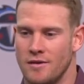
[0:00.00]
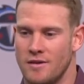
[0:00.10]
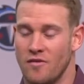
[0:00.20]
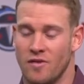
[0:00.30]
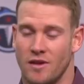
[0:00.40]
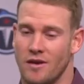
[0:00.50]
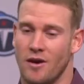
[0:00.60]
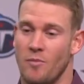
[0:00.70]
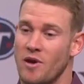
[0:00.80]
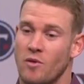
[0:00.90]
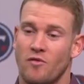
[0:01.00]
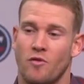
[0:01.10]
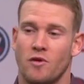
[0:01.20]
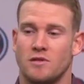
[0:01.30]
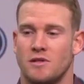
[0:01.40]
definitely a big win
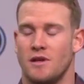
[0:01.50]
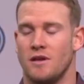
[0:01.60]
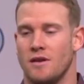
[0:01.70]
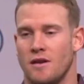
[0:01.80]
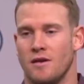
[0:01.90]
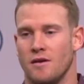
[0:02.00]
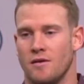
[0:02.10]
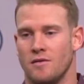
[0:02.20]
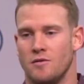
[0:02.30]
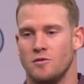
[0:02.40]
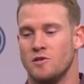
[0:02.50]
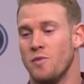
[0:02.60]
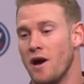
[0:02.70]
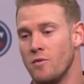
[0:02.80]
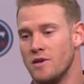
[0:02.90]
for us, and use this
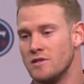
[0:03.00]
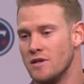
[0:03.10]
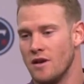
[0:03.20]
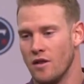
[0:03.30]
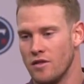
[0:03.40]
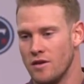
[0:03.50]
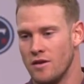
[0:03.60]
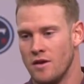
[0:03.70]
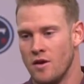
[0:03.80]
bye week to get healthy,